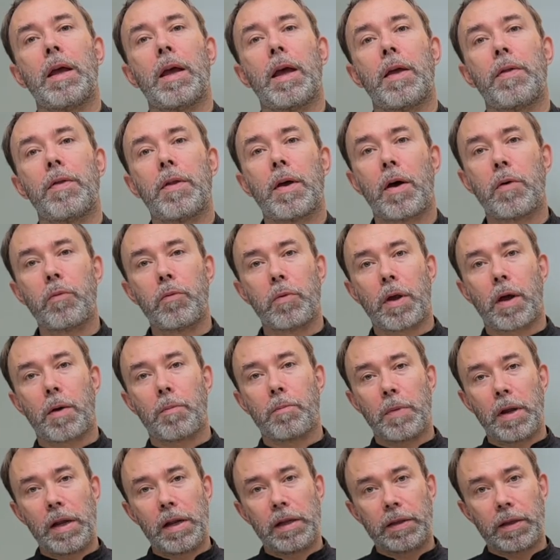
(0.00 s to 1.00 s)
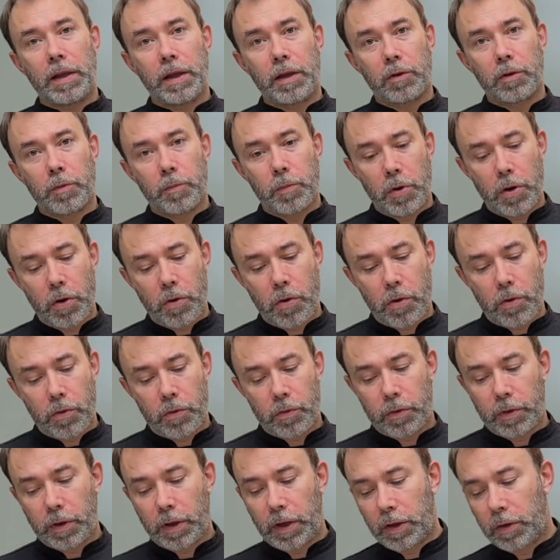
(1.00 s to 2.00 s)
And now we are melting the butter
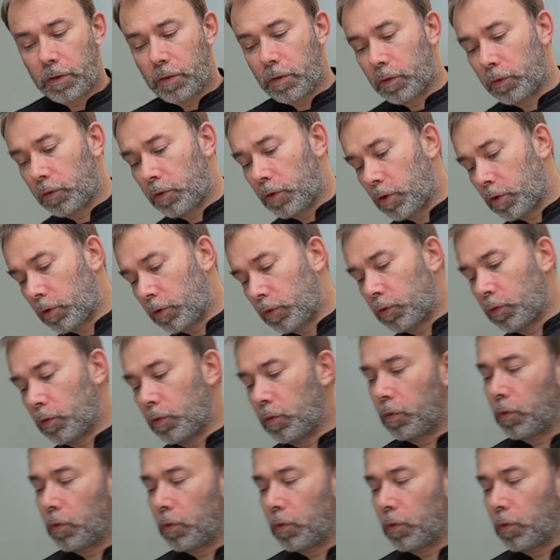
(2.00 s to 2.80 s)
in order to